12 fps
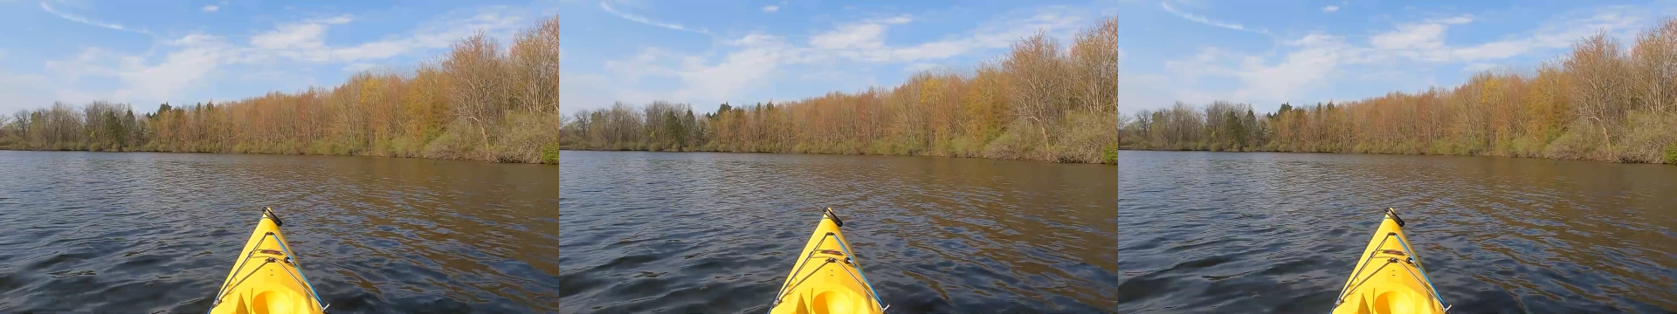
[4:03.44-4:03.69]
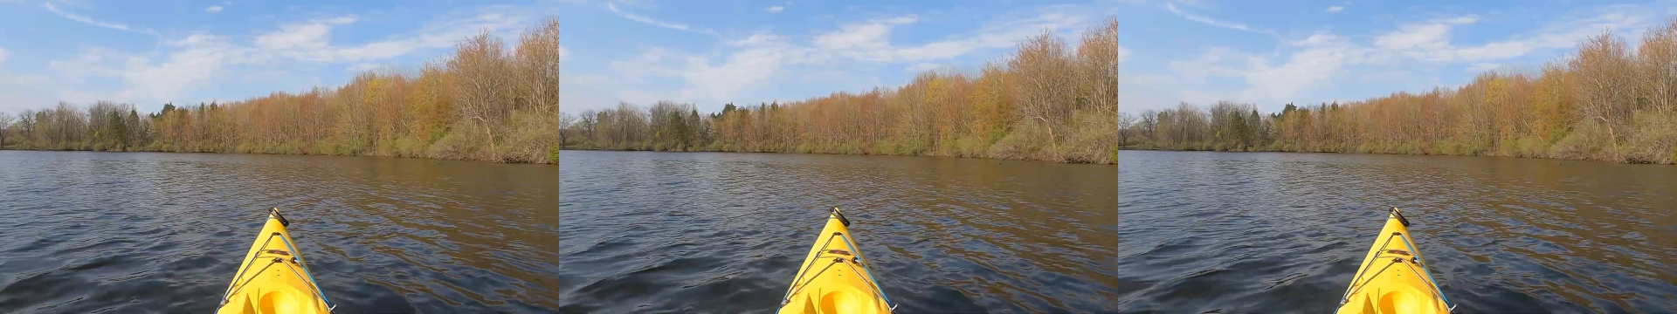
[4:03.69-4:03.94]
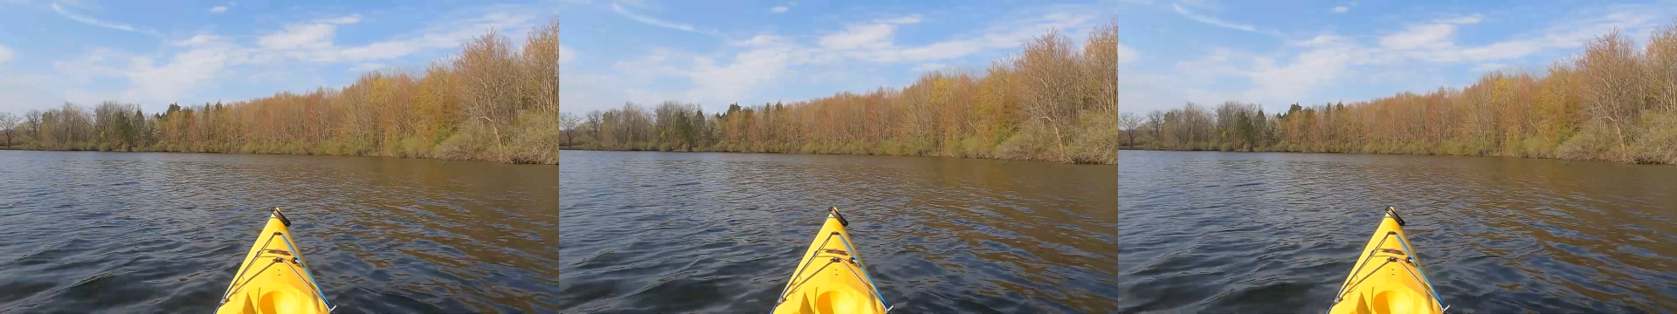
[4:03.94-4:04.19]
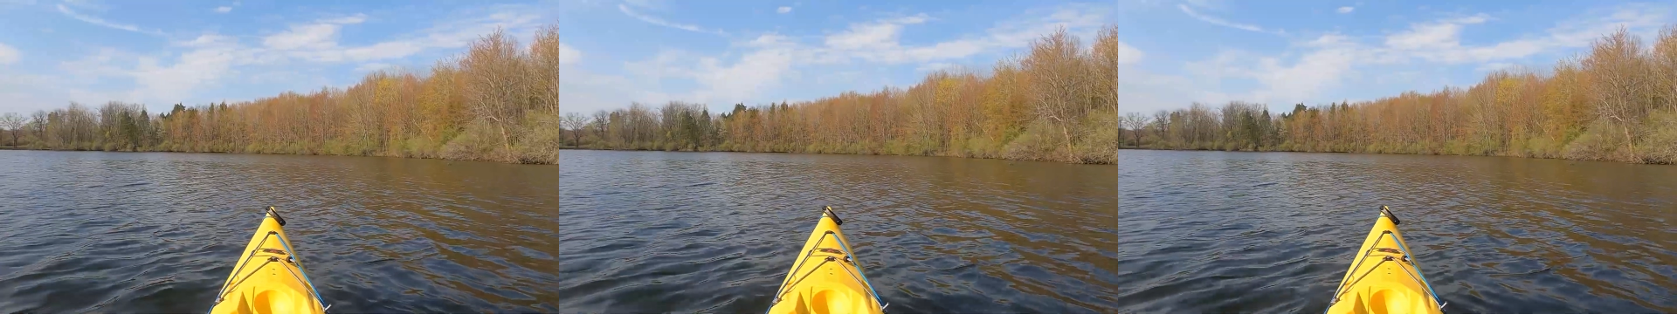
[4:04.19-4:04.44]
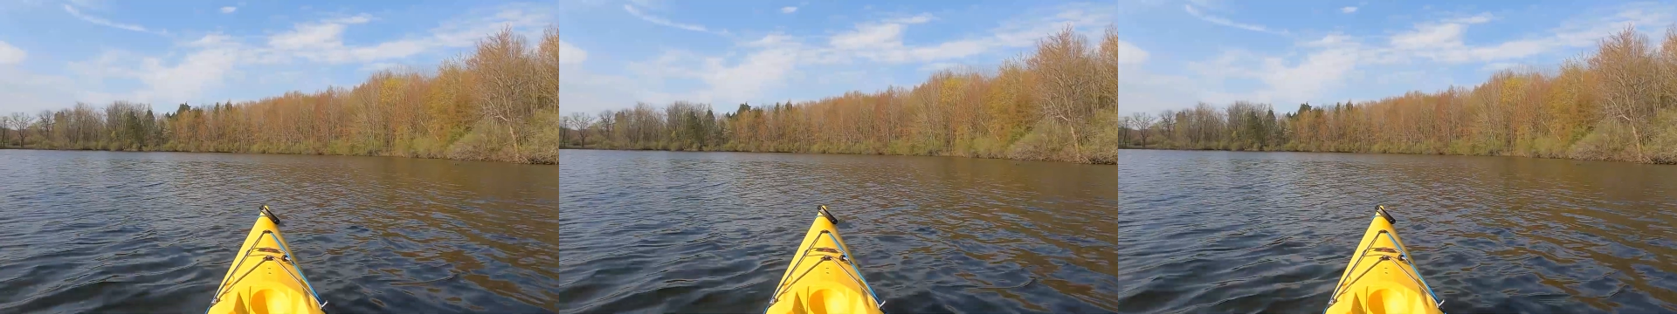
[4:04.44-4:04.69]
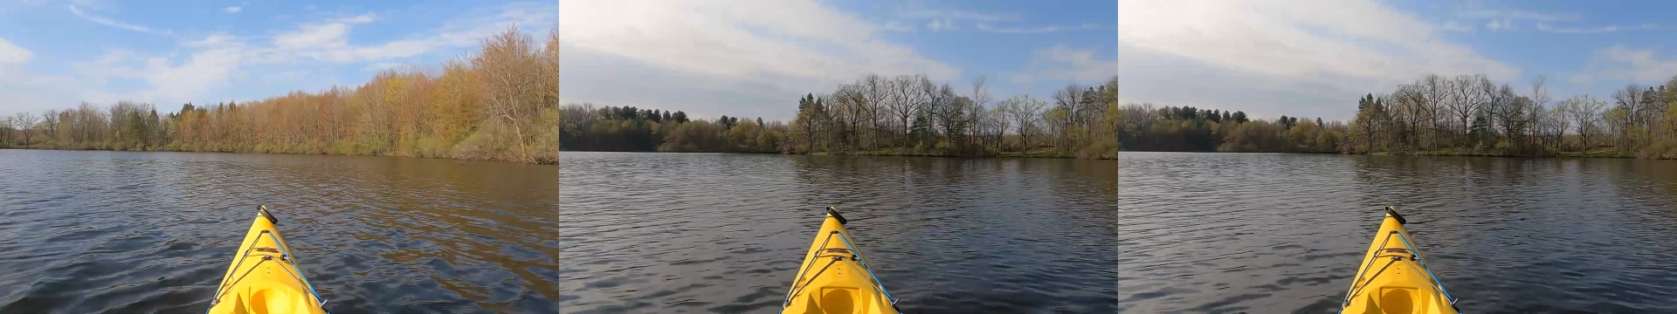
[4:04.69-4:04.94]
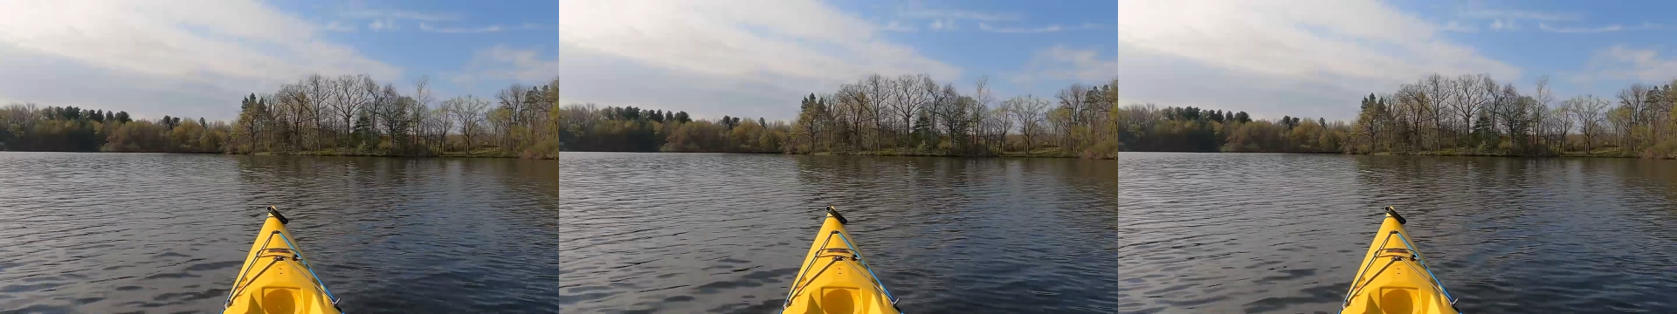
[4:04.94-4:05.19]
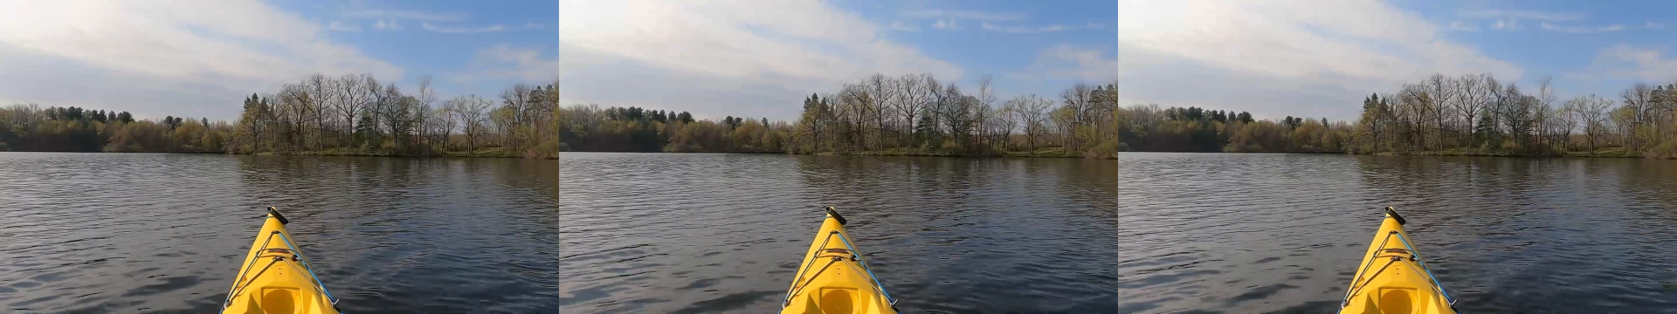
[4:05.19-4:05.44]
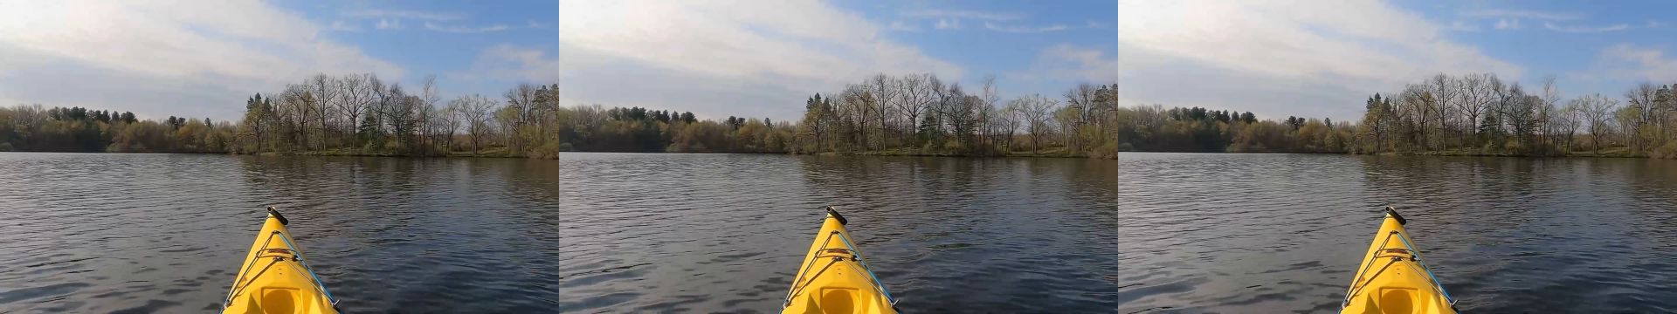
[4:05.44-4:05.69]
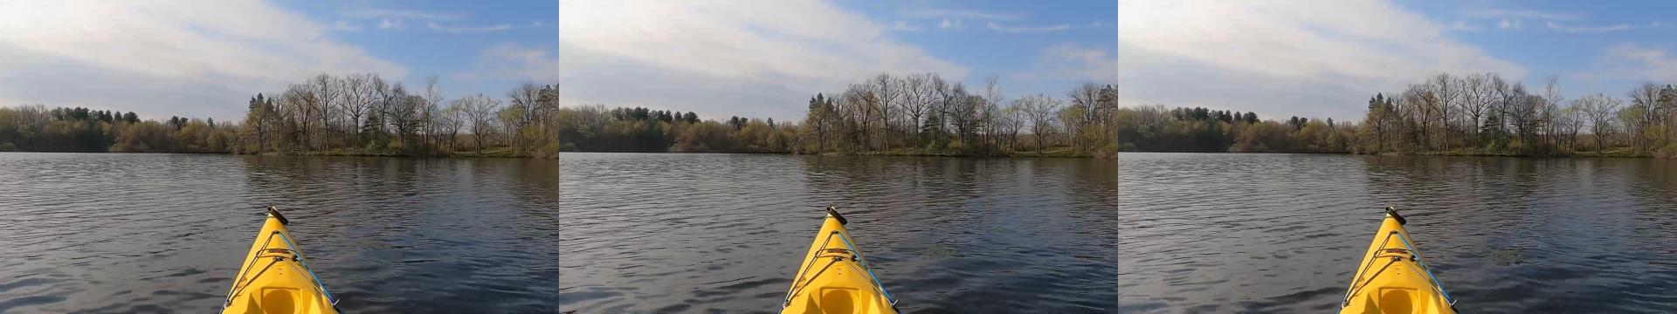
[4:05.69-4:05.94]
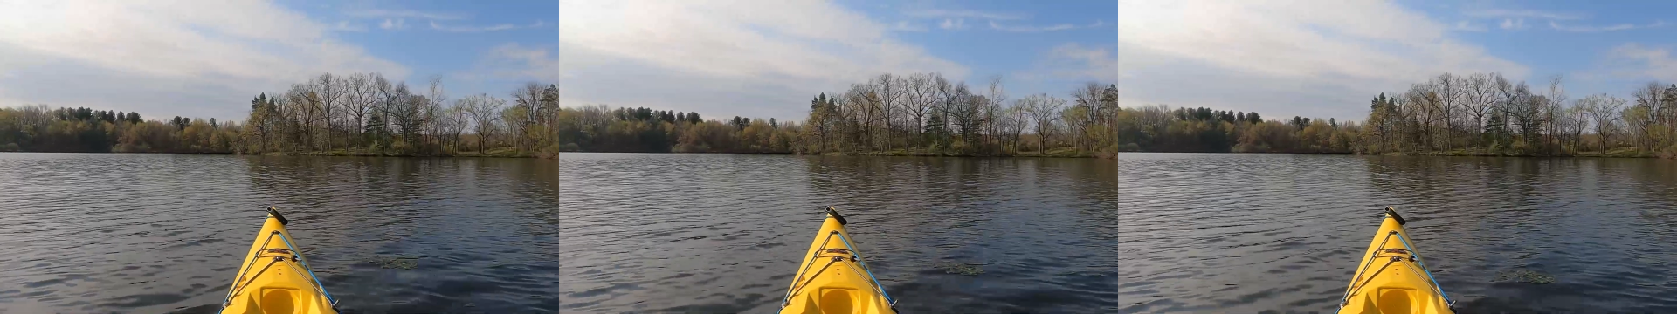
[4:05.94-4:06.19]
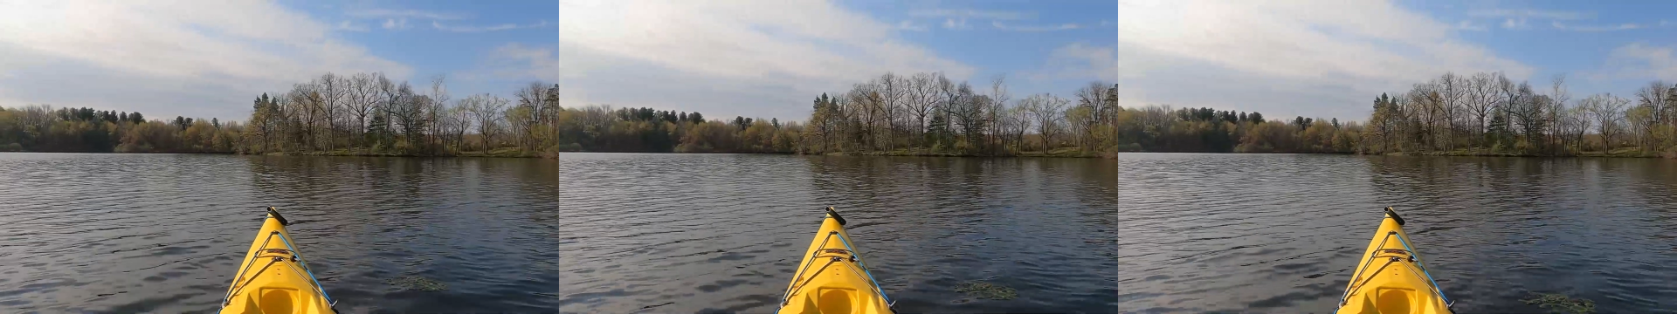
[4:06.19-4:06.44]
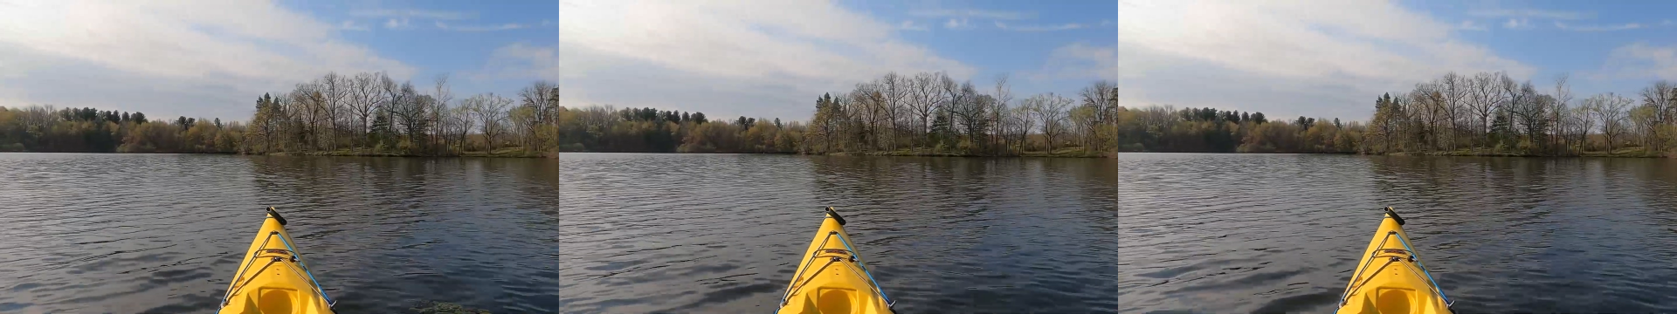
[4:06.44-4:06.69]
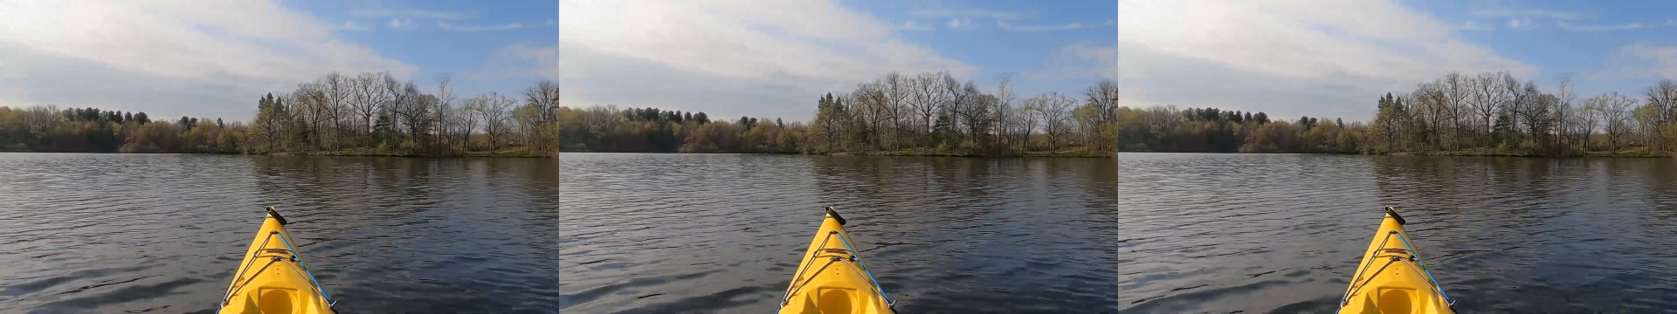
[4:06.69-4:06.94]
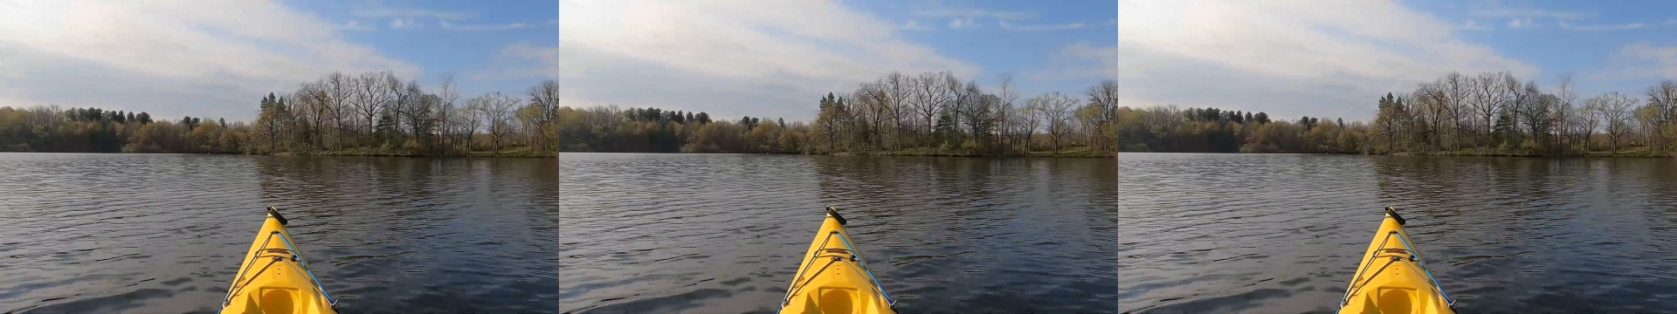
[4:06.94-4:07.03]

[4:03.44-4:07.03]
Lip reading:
Nobody's mouth can be seen.